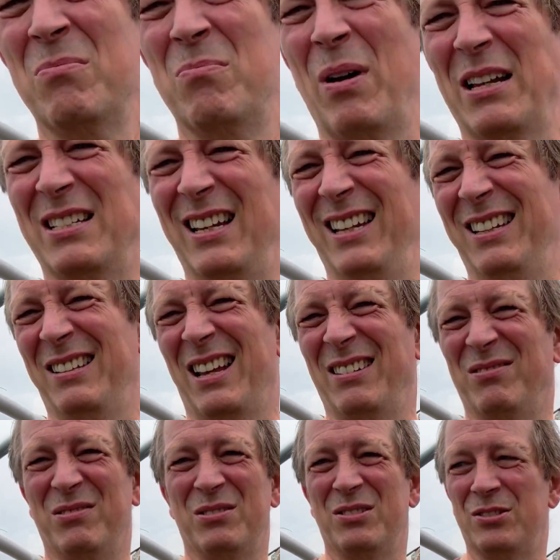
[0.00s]
basically they
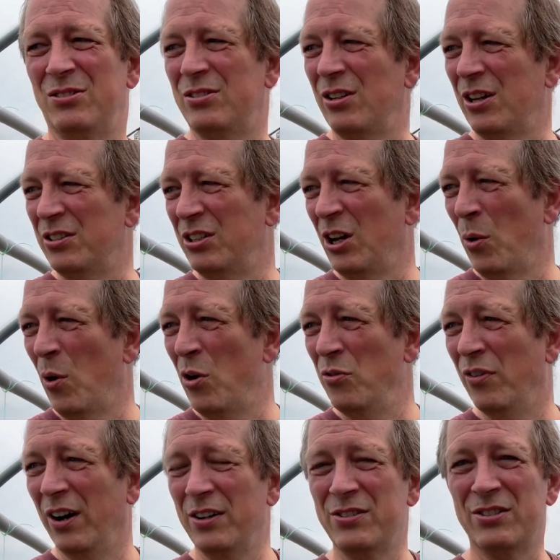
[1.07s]
started to go
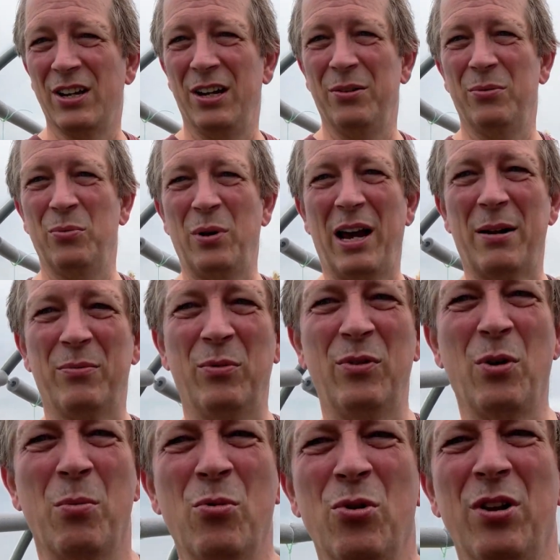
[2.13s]
over. So we've
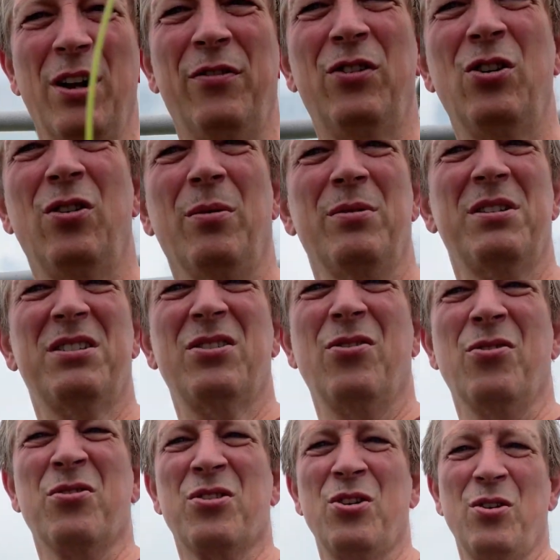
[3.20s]
got more than enough cucumbers. I've also
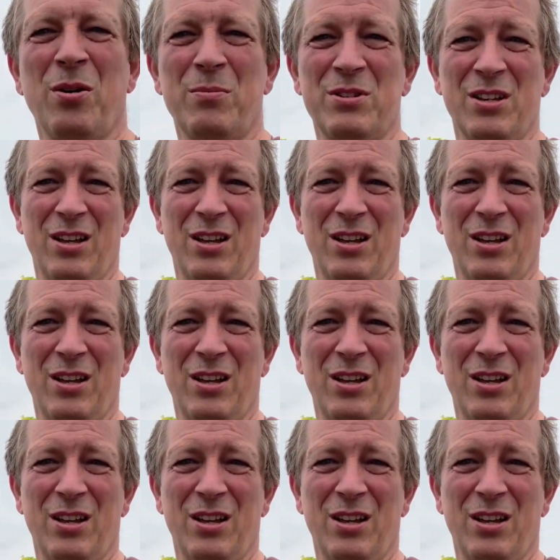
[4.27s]
got cucumbers